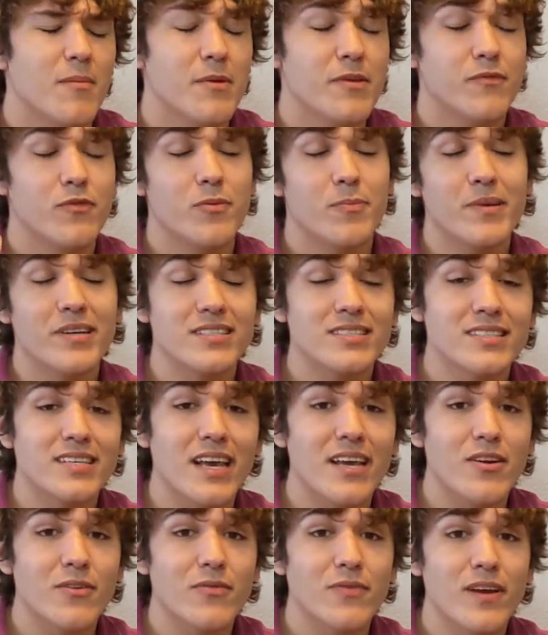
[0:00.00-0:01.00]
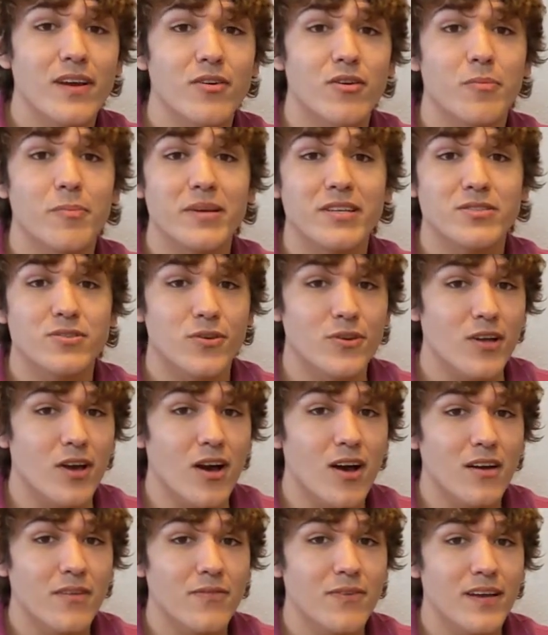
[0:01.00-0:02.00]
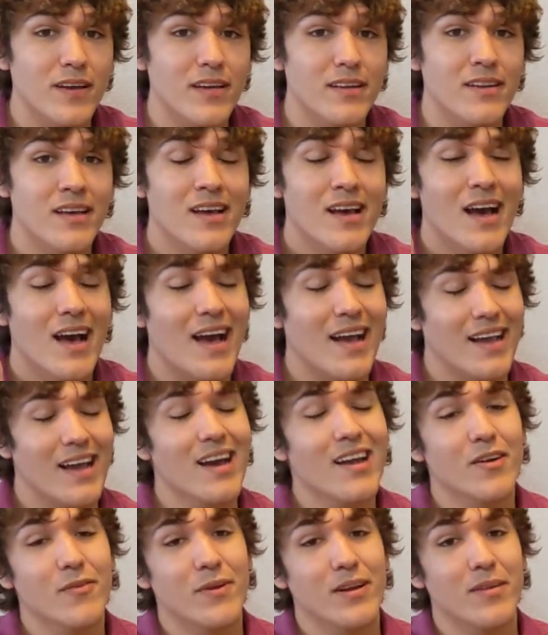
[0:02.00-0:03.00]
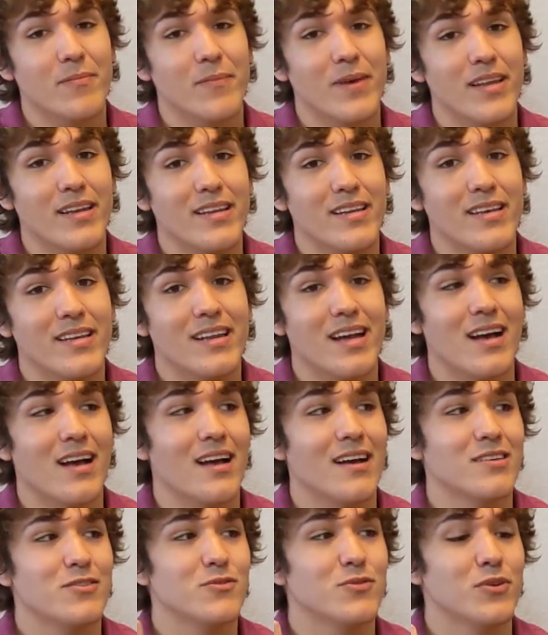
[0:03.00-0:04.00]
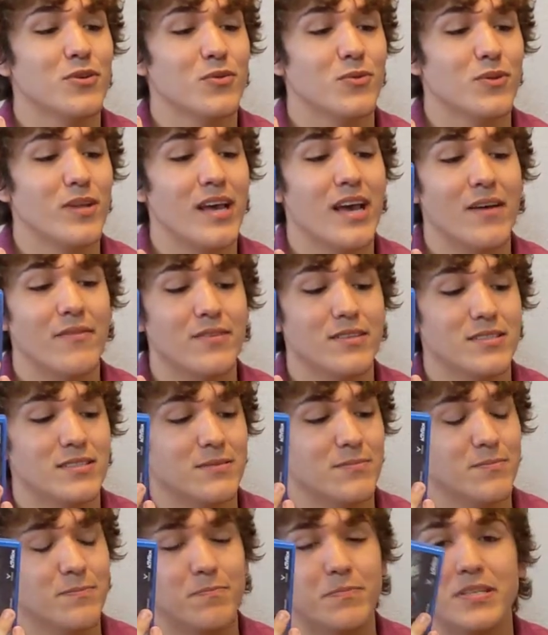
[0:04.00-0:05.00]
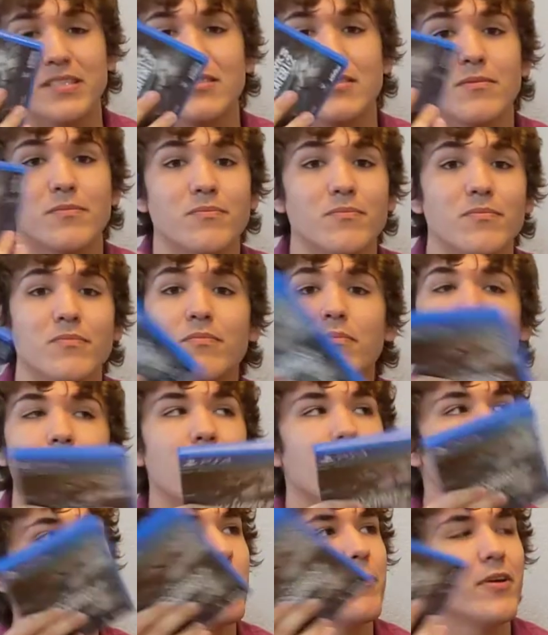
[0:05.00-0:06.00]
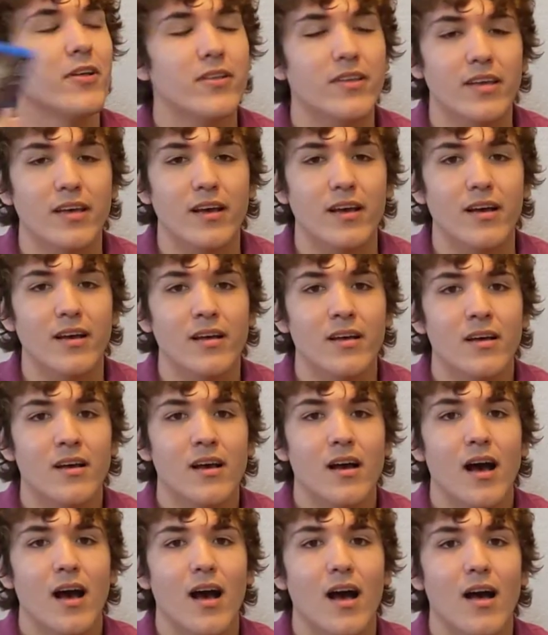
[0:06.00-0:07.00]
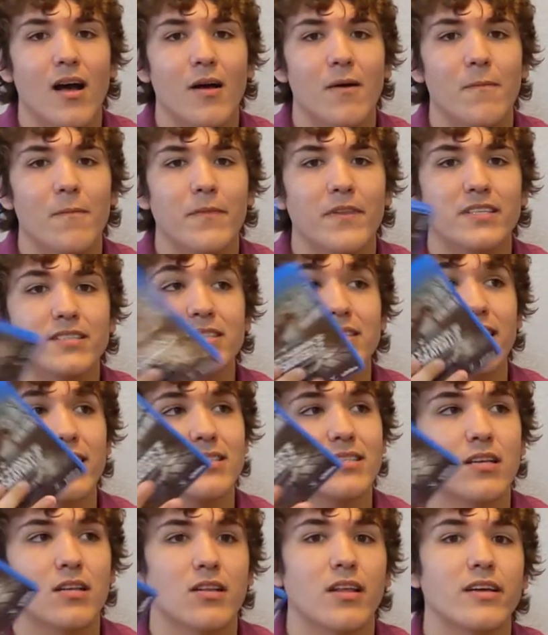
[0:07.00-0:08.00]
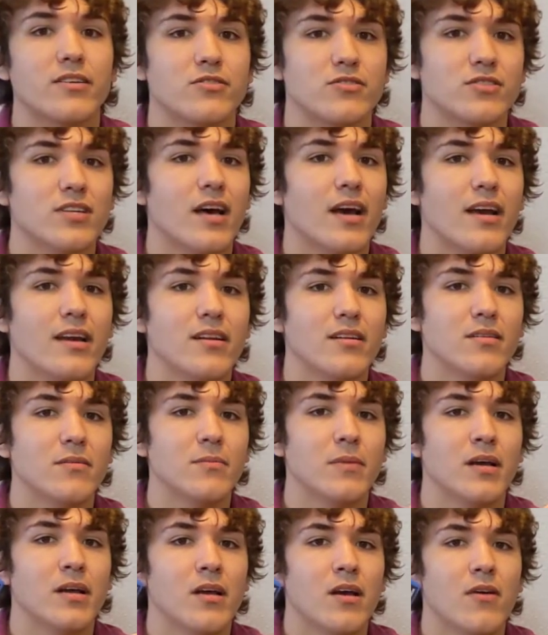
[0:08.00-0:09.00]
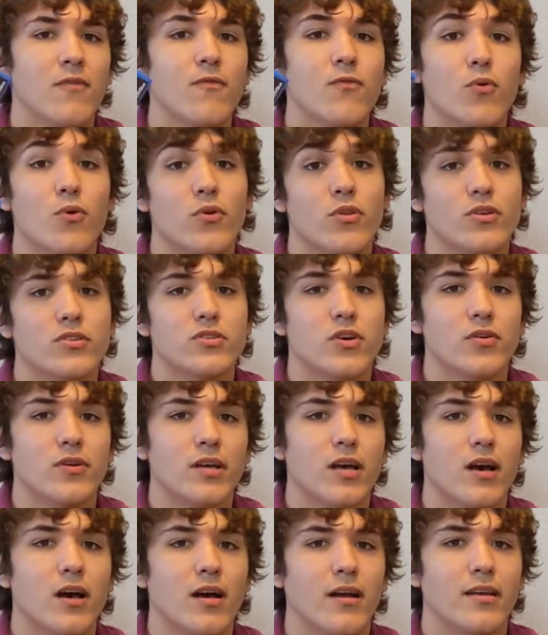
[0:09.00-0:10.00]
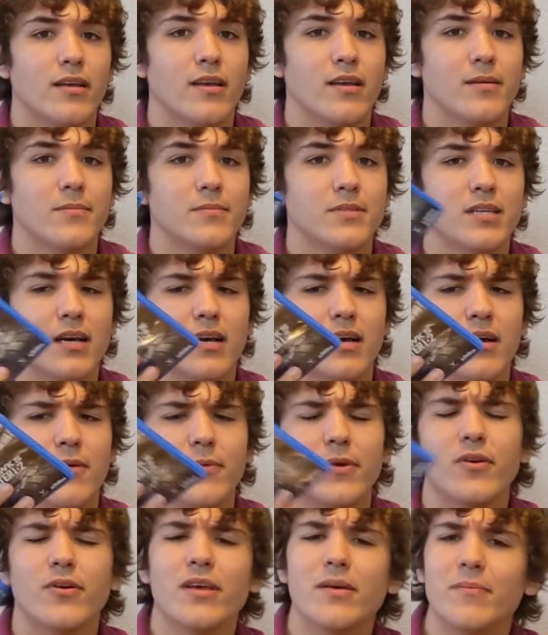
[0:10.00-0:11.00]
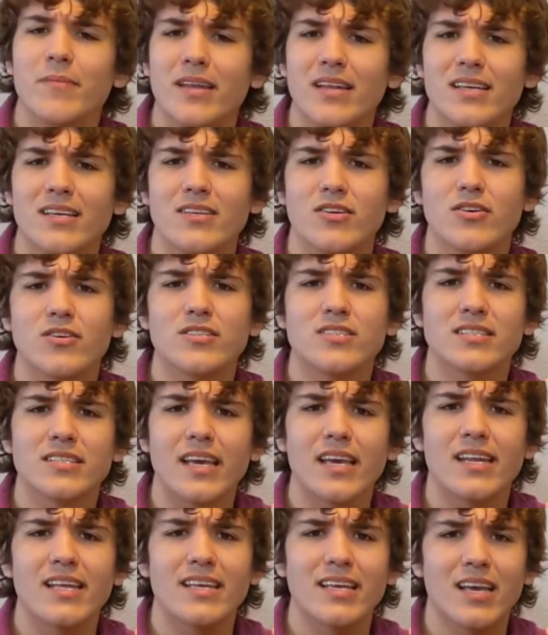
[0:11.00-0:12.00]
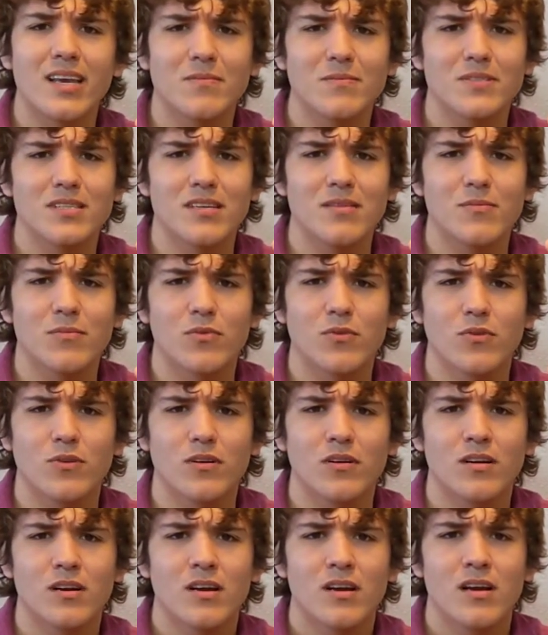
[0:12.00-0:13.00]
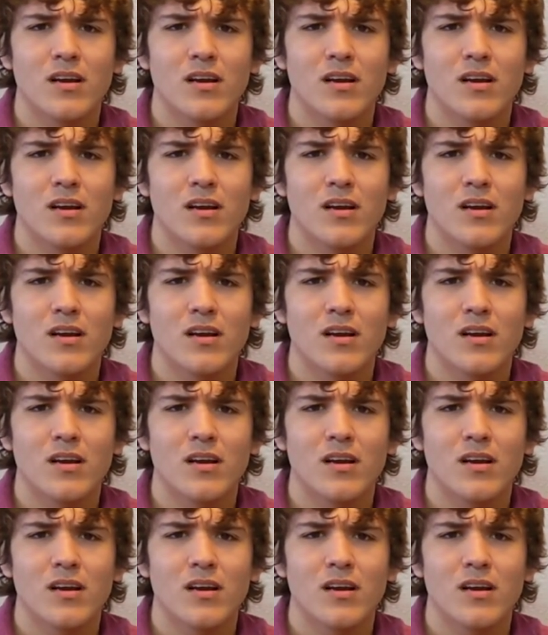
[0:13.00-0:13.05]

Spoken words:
If you're a big skater fan or a big Tony Hawk fan, I kind of recommend it. It's really cool to have this piece of memorabilia, this nice collector's item for the Tony Hawk games. We don't get many good skating games anymore.